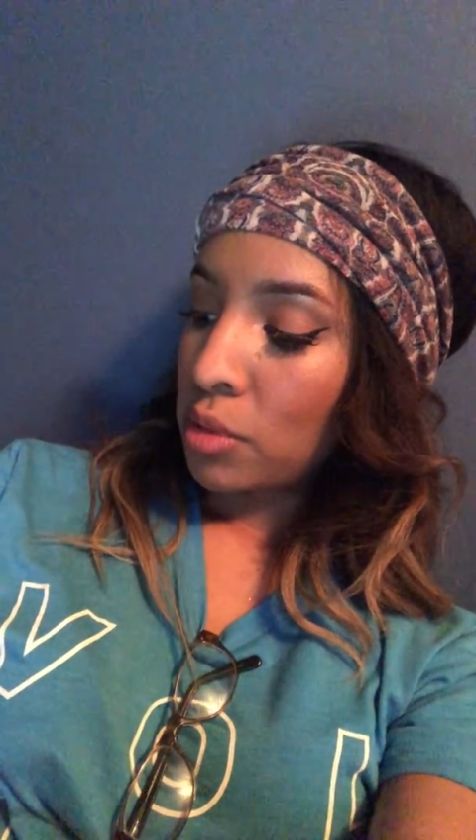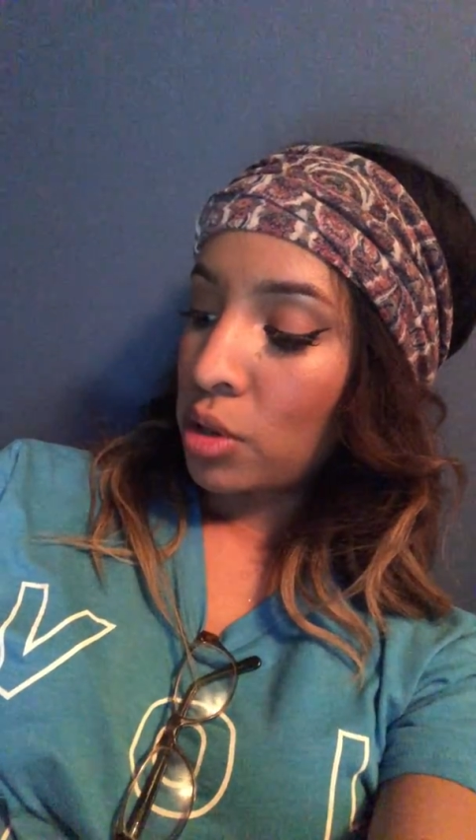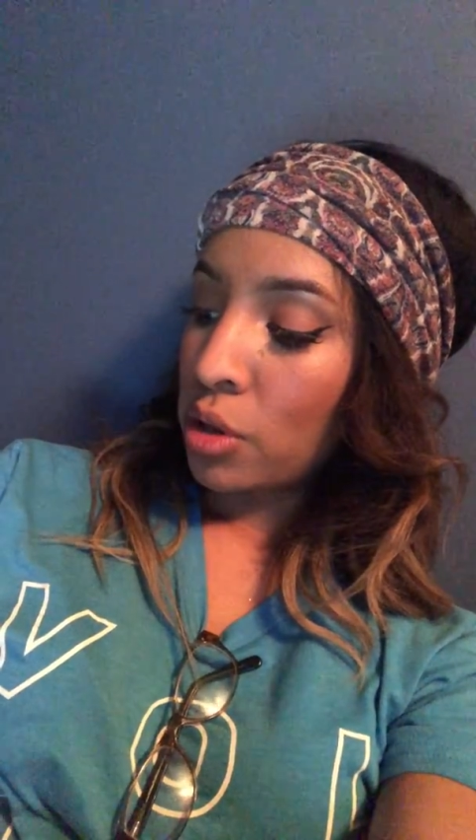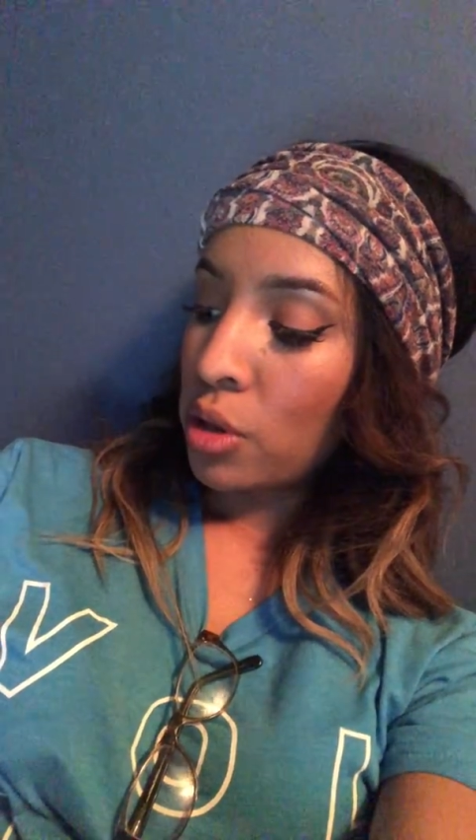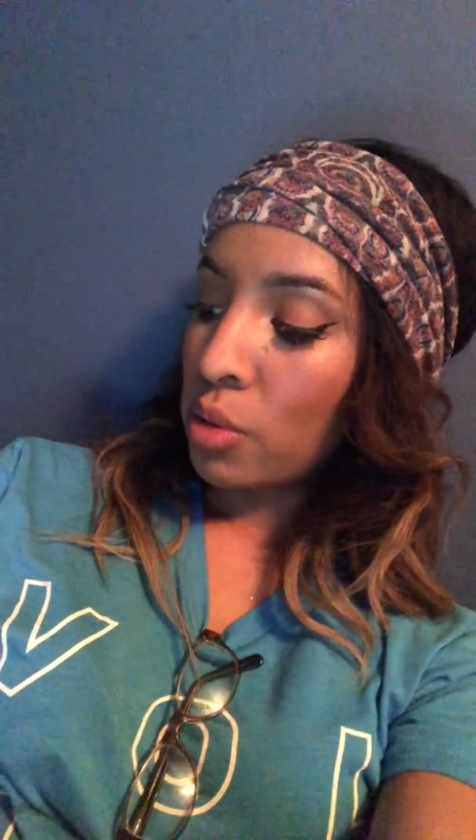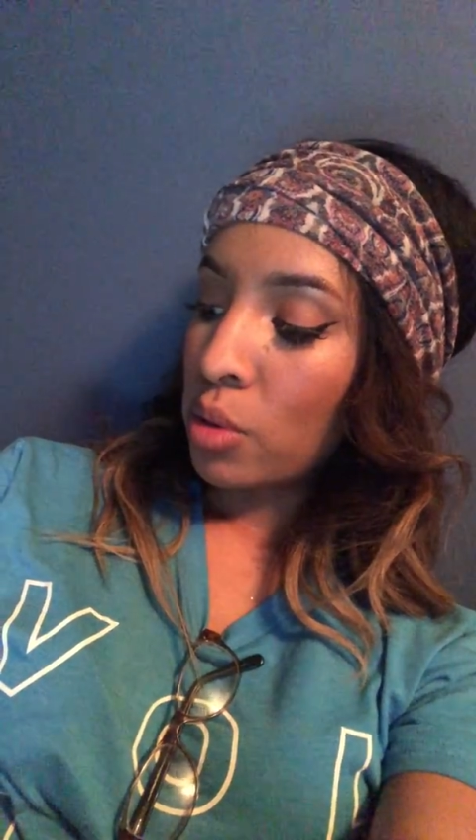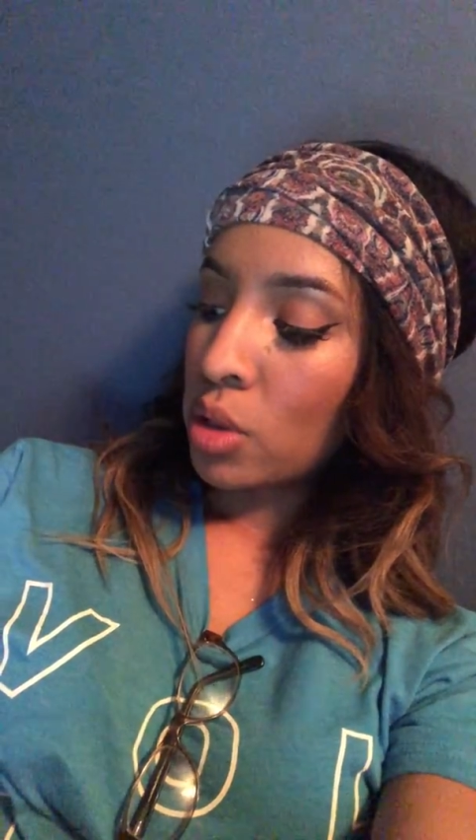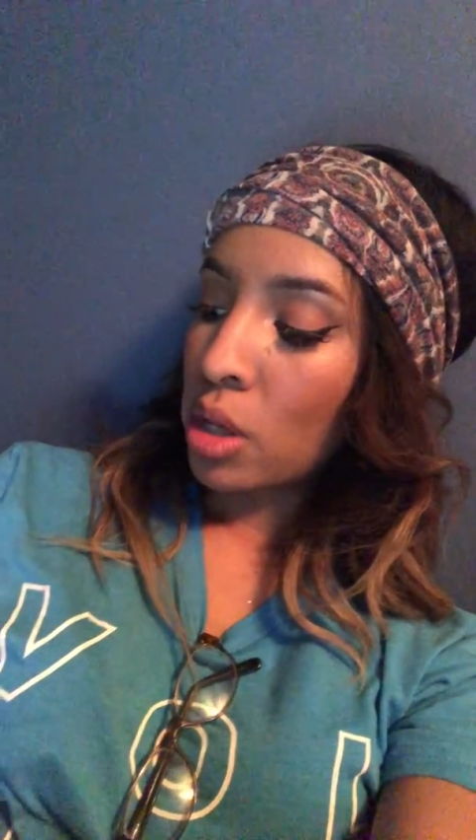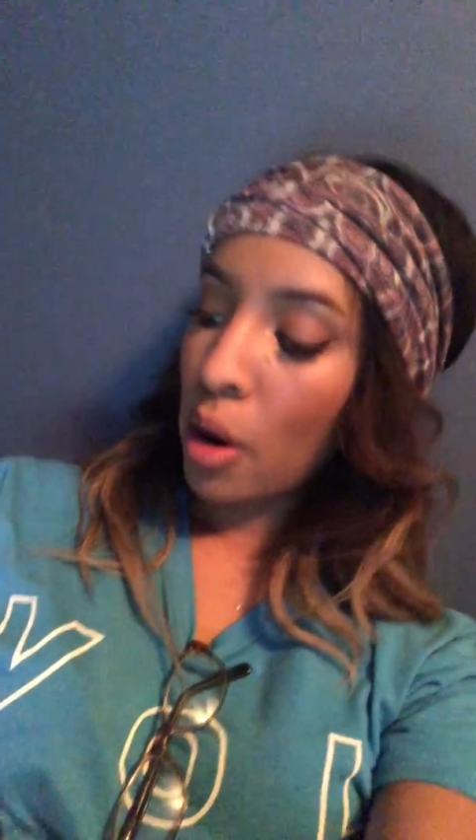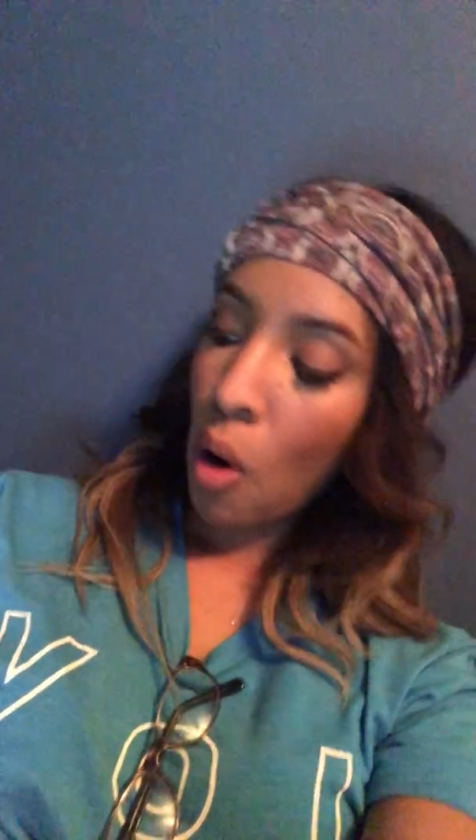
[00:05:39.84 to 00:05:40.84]
to
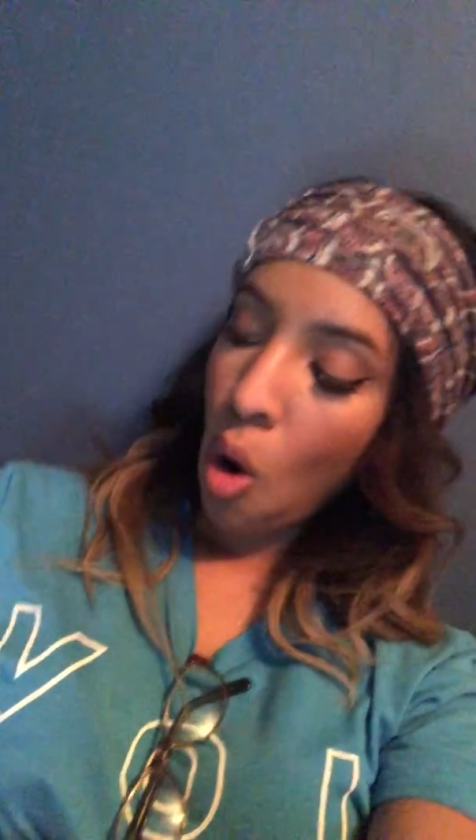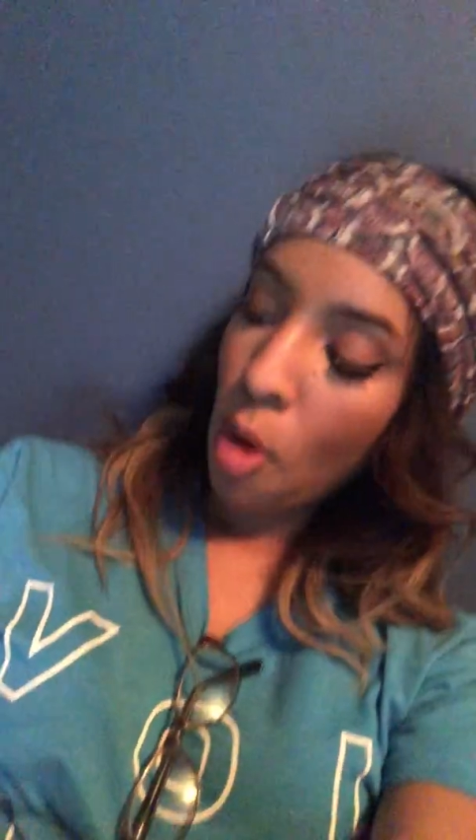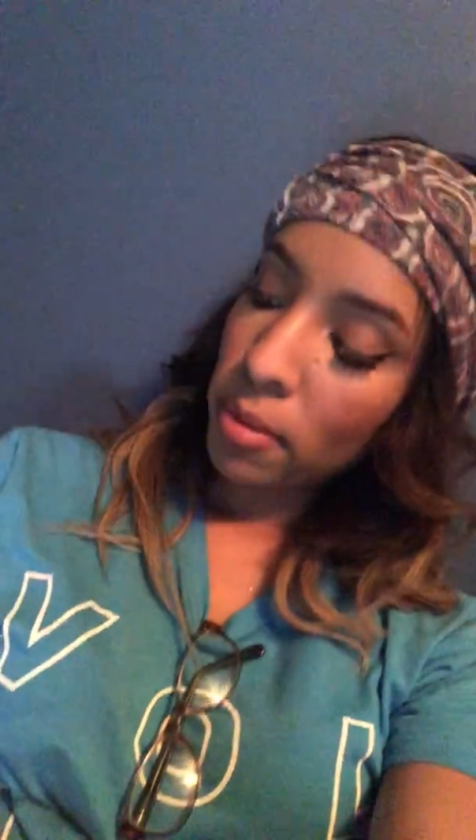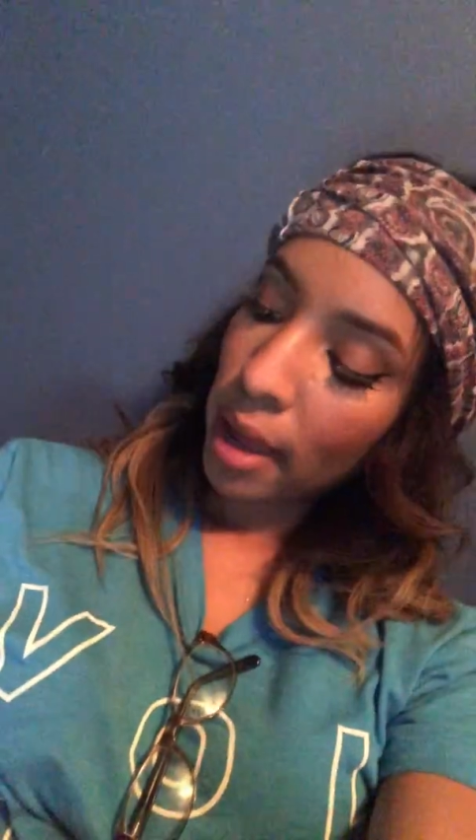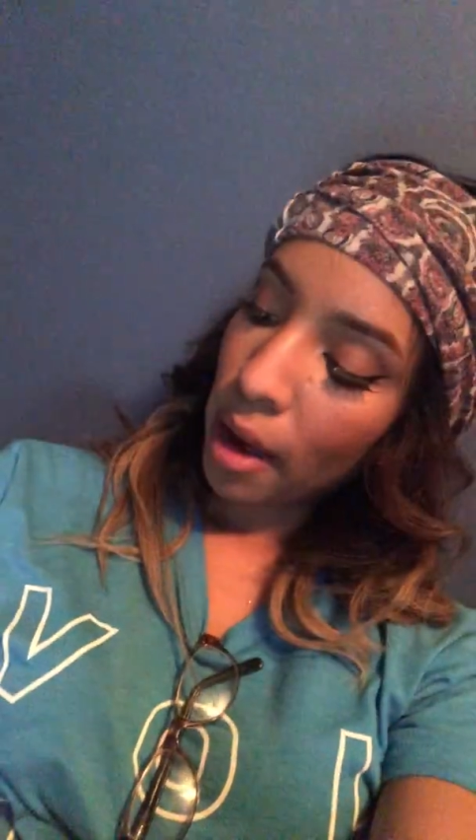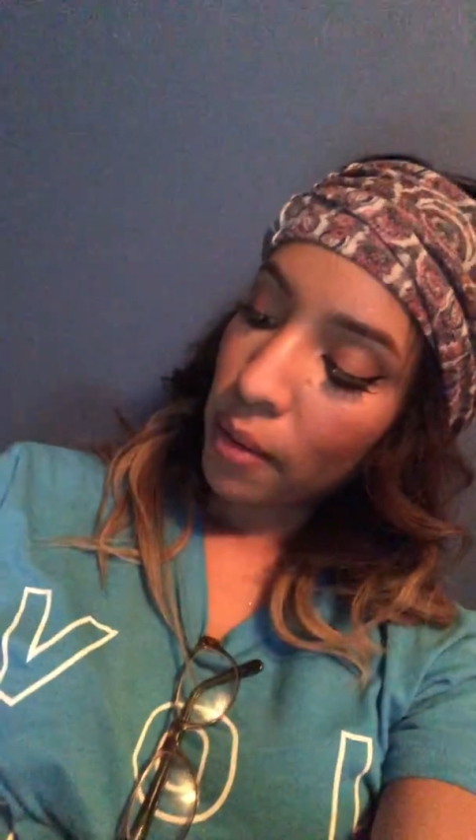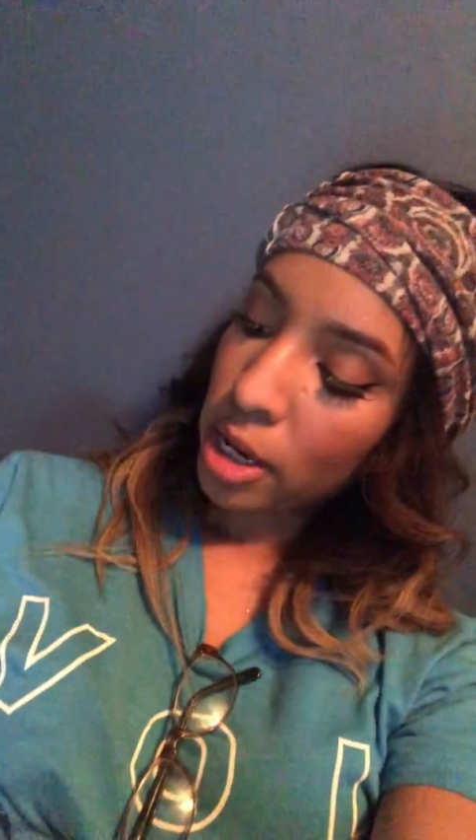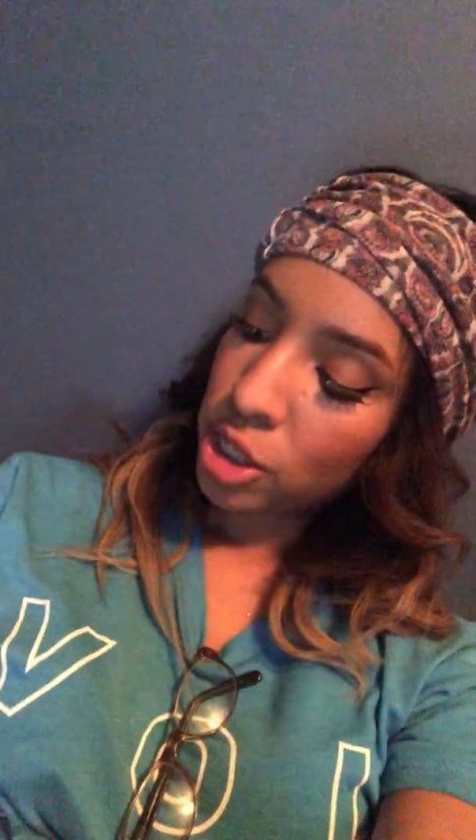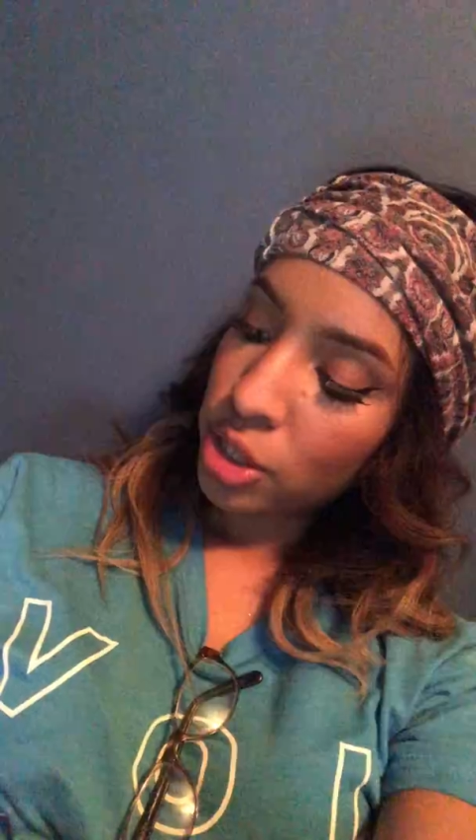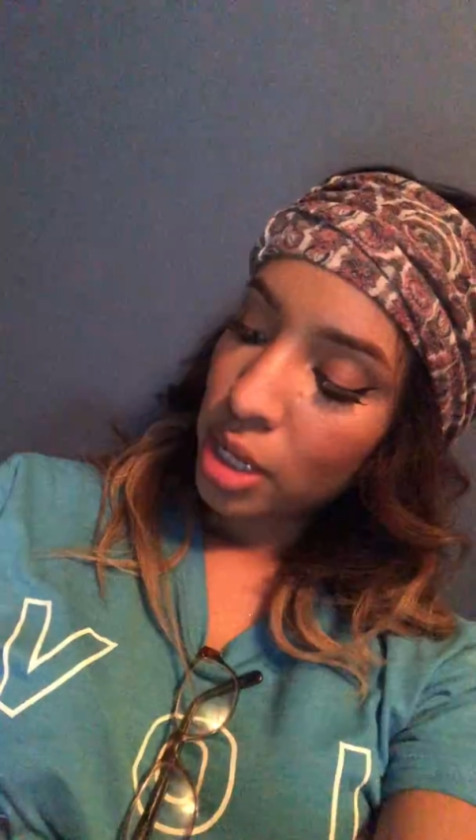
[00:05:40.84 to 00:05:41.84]
use their home
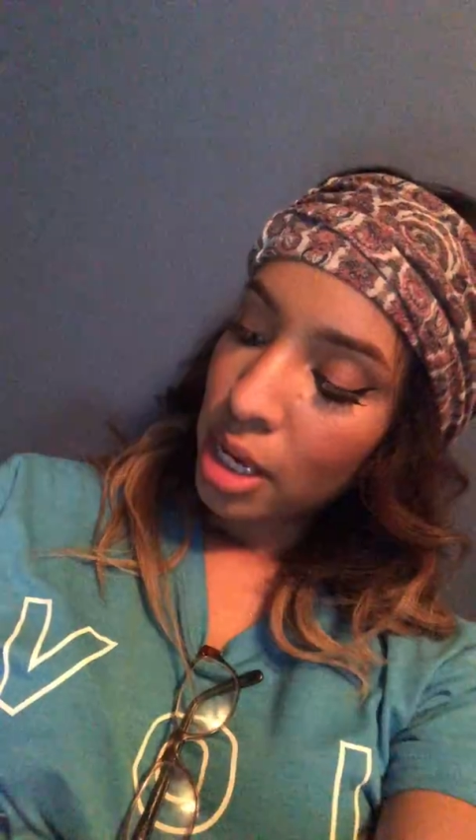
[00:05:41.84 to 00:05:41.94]
language